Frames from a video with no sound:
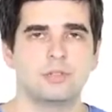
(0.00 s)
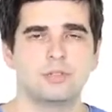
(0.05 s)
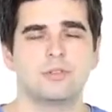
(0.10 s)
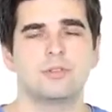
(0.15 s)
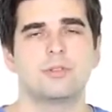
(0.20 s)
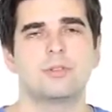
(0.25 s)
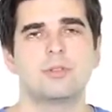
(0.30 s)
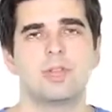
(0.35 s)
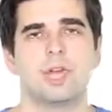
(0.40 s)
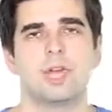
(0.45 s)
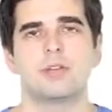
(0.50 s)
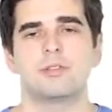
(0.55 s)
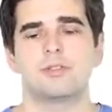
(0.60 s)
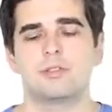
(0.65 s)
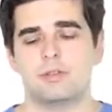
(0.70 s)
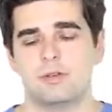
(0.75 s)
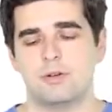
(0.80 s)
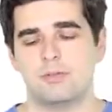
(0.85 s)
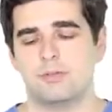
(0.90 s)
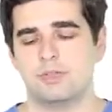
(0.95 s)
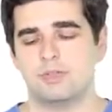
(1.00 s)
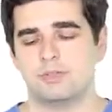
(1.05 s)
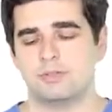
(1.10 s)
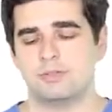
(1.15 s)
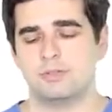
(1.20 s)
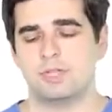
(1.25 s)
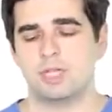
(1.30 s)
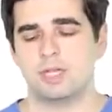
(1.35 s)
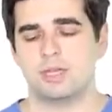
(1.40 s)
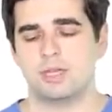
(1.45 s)
to the length of the
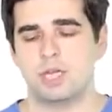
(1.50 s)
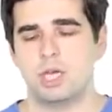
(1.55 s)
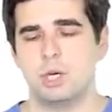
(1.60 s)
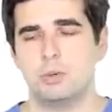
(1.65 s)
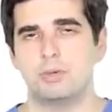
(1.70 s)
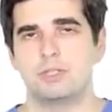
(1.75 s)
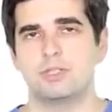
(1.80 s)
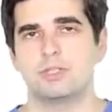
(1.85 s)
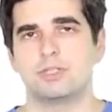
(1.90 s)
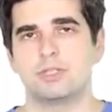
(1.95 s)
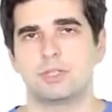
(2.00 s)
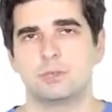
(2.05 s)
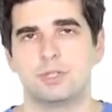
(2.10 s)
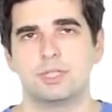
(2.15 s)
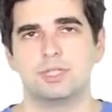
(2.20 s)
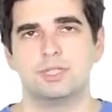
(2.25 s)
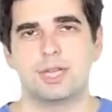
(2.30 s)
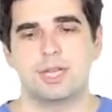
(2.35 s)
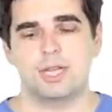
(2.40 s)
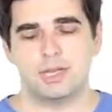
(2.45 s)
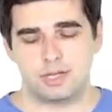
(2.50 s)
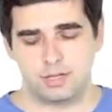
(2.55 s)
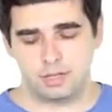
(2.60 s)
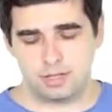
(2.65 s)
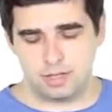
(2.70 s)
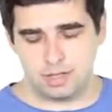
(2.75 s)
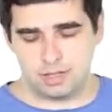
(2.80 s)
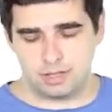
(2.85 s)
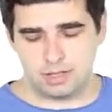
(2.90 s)
string, which is quadratic.